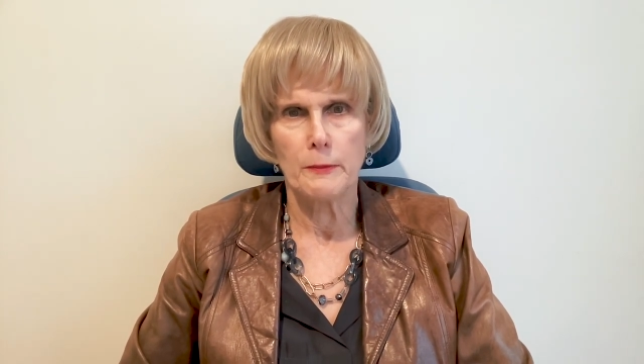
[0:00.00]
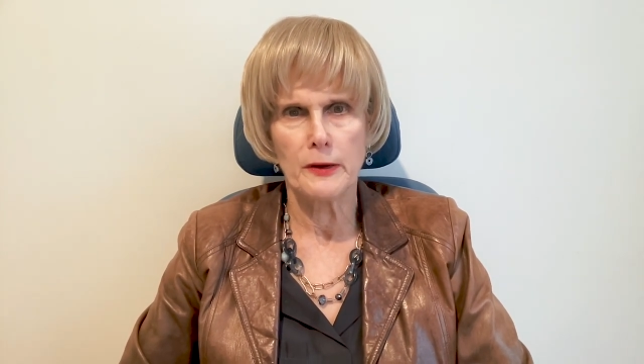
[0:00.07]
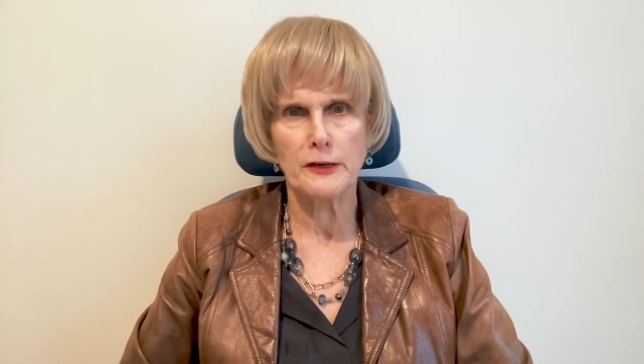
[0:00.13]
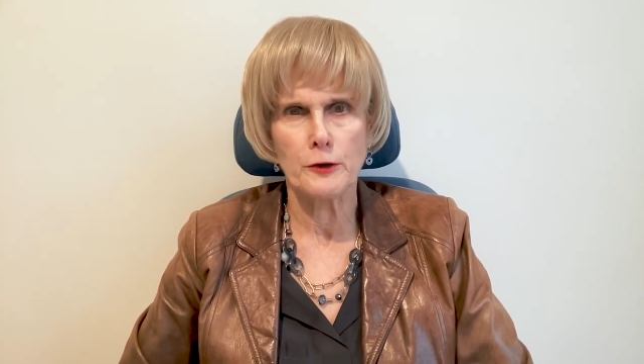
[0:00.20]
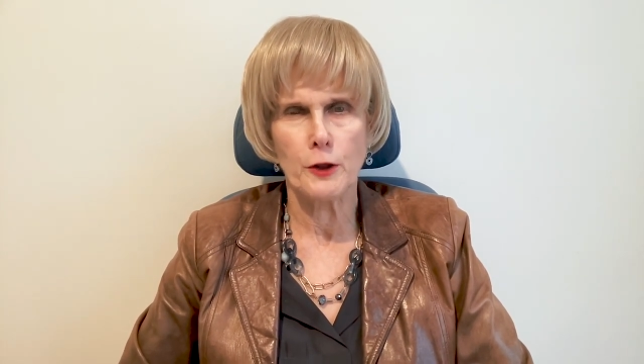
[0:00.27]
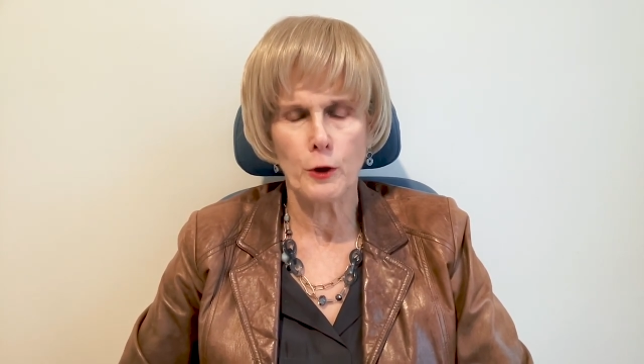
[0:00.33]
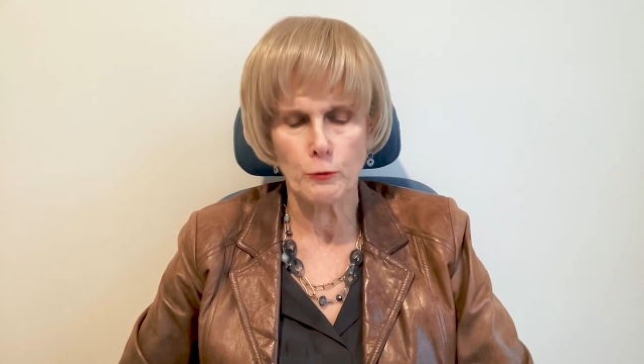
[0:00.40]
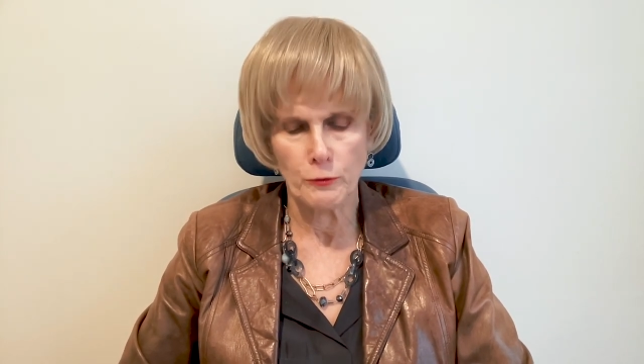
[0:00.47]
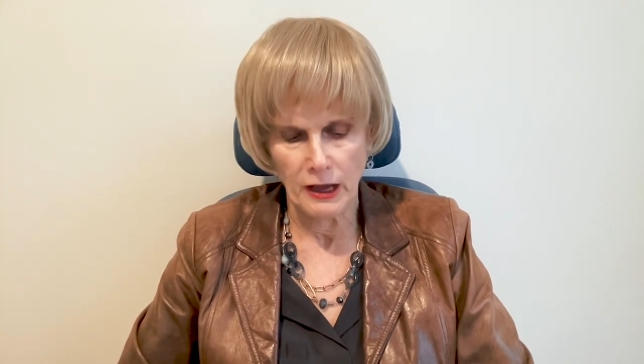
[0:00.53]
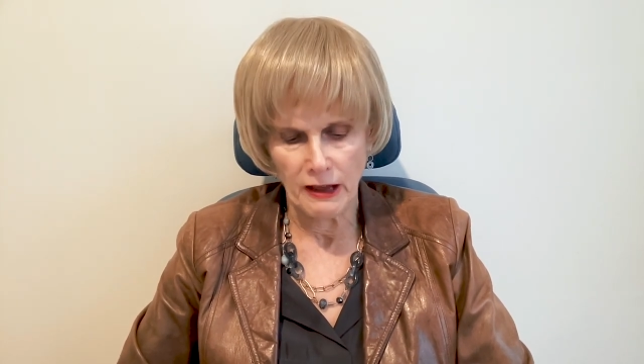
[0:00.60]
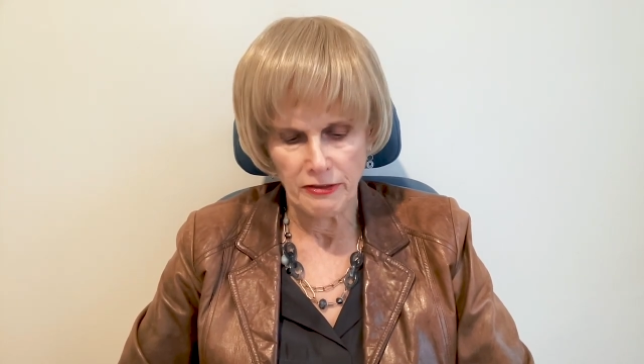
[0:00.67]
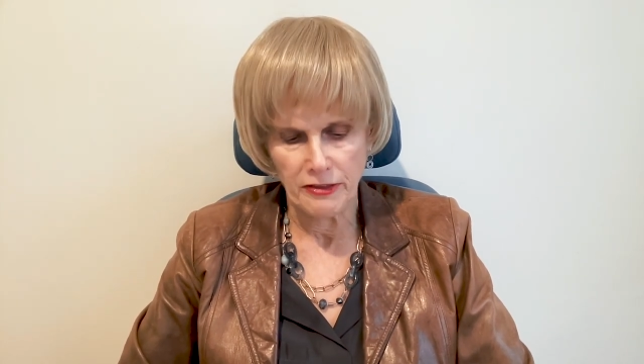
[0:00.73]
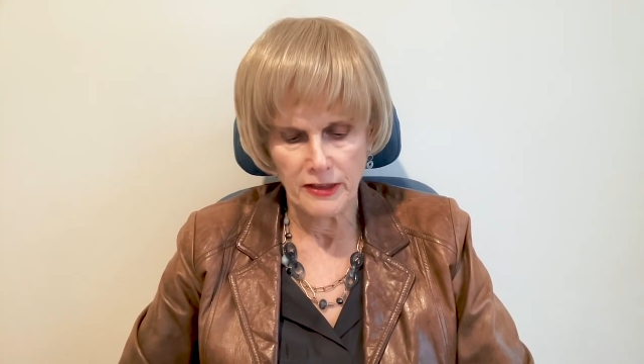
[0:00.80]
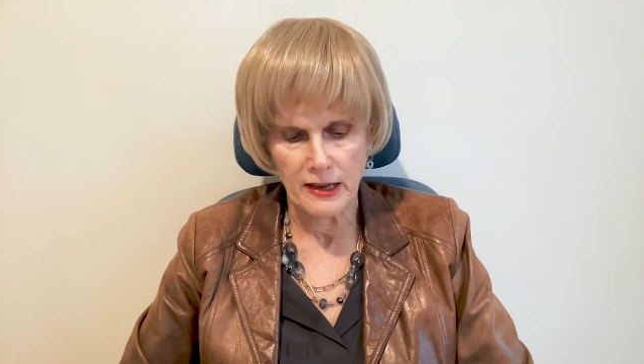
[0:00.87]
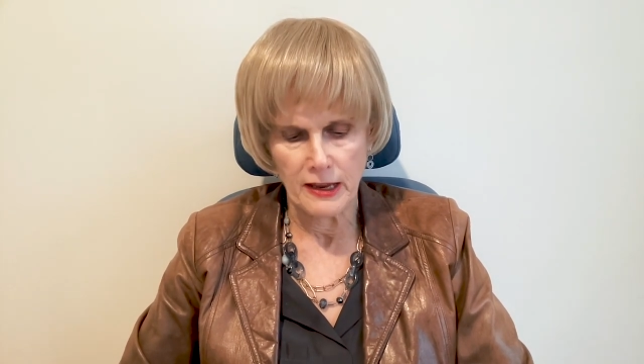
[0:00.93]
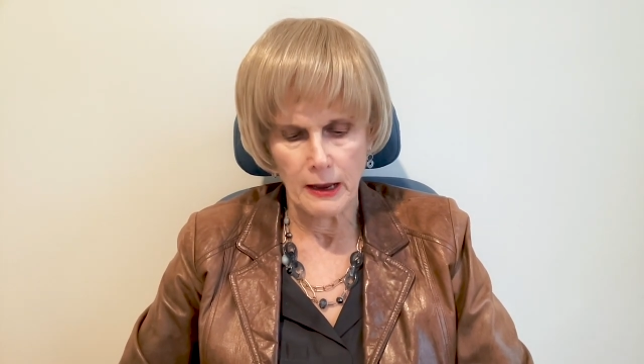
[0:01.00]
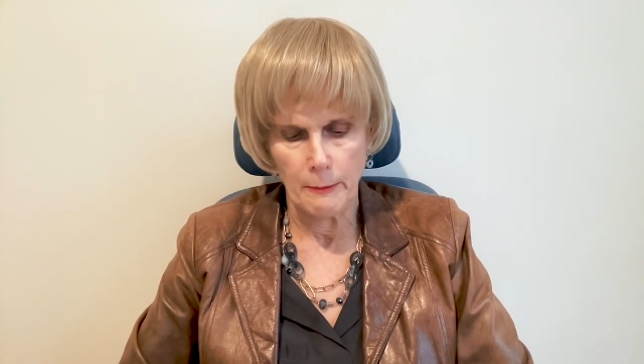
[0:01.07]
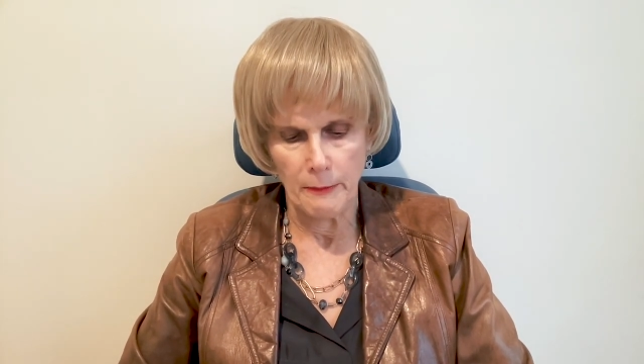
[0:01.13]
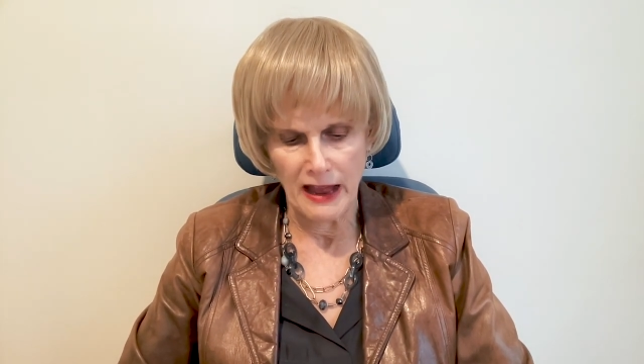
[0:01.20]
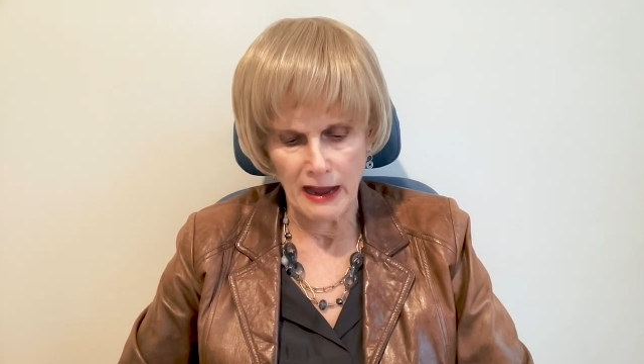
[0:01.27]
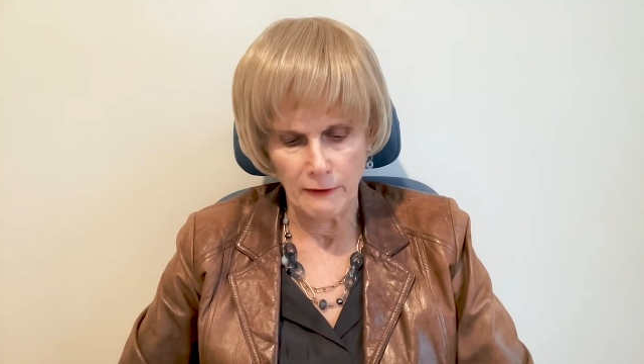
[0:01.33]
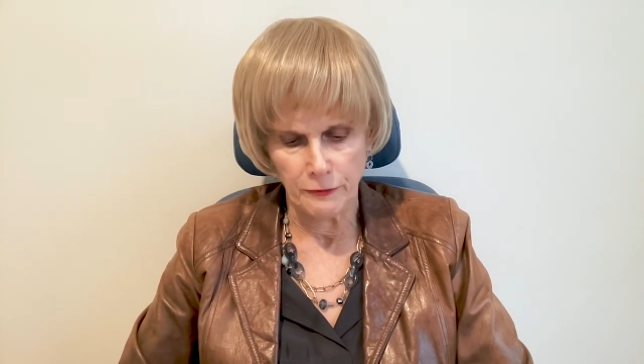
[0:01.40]
but know nothing
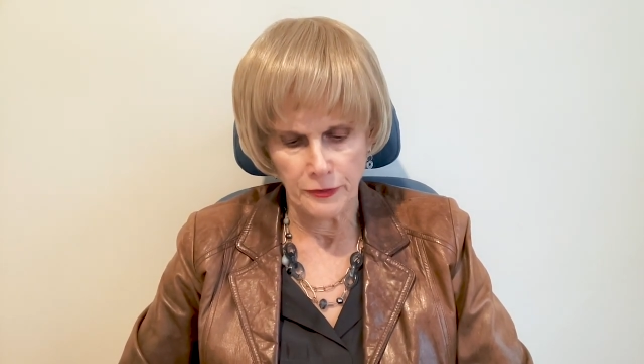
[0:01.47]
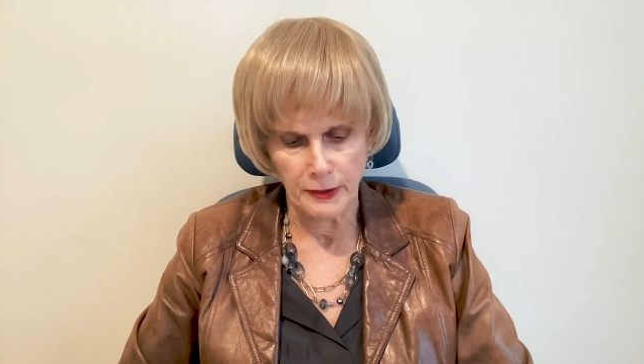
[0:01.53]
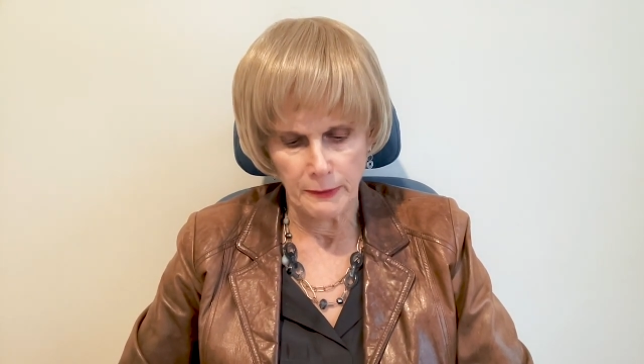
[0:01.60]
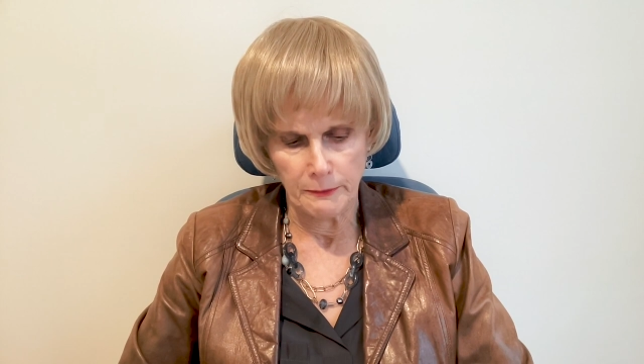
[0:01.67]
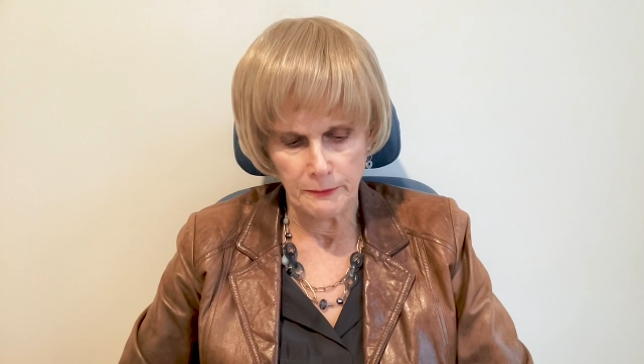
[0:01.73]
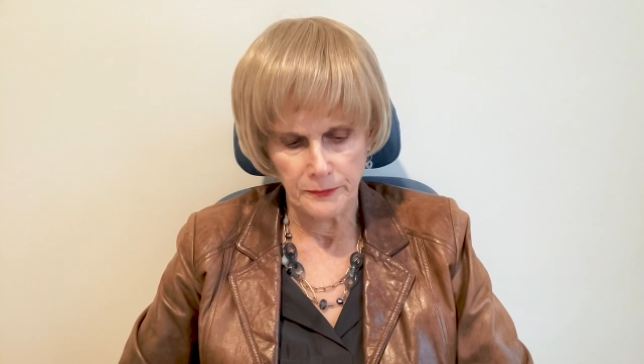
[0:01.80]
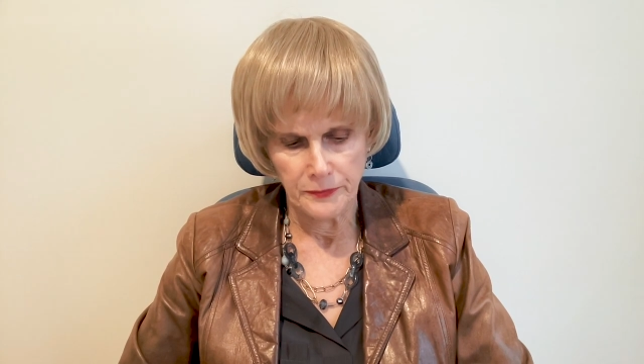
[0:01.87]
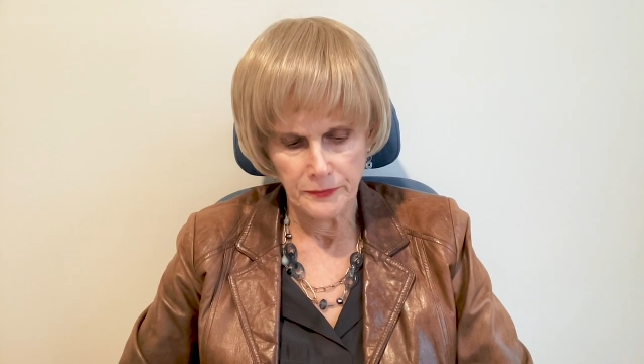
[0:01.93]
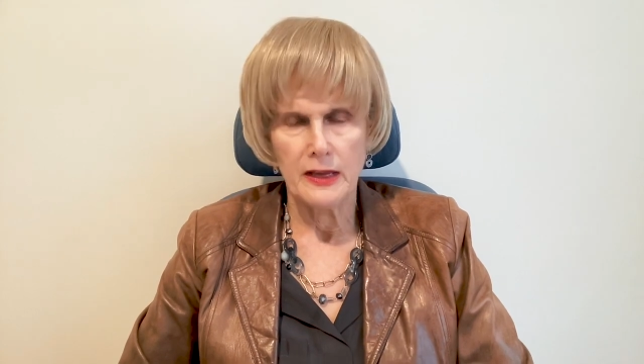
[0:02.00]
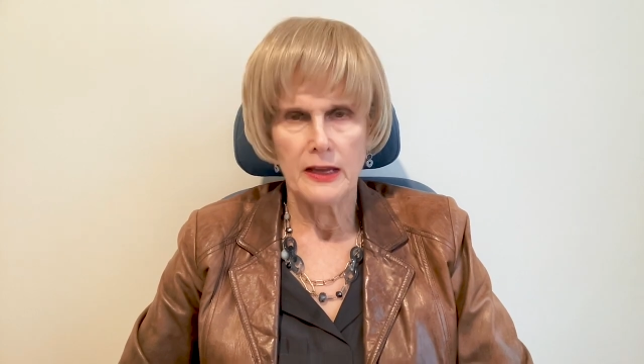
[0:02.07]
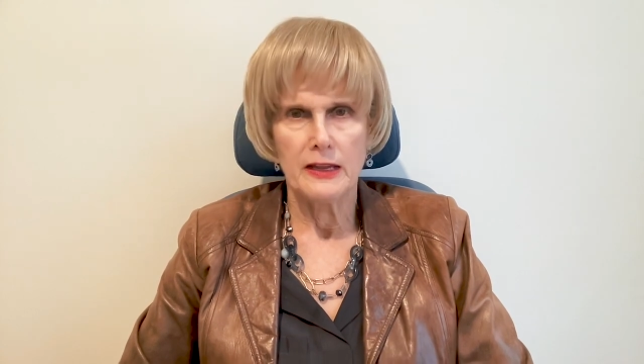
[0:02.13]
about them.